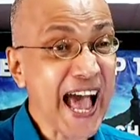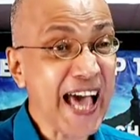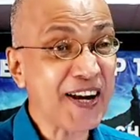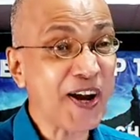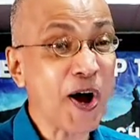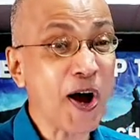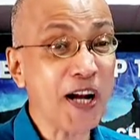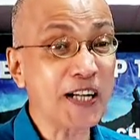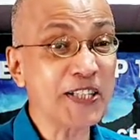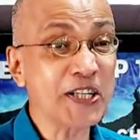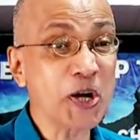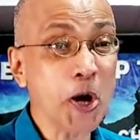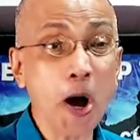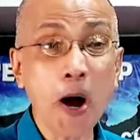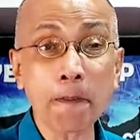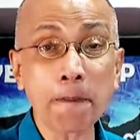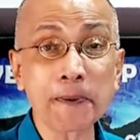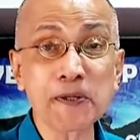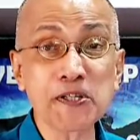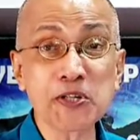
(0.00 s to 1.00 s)
all the
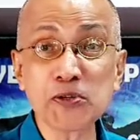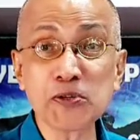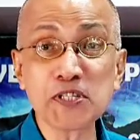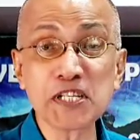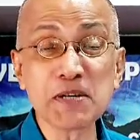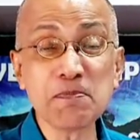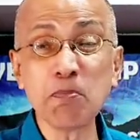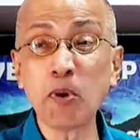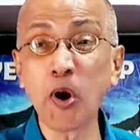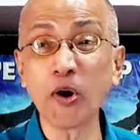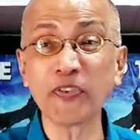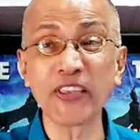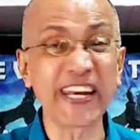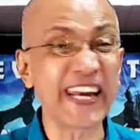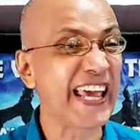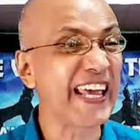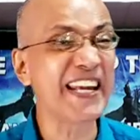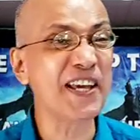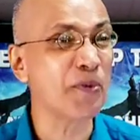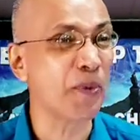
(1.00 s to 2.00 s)
opportunity more than
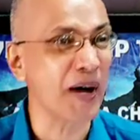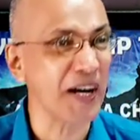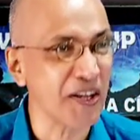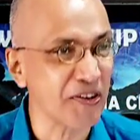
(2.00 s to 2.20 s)
any one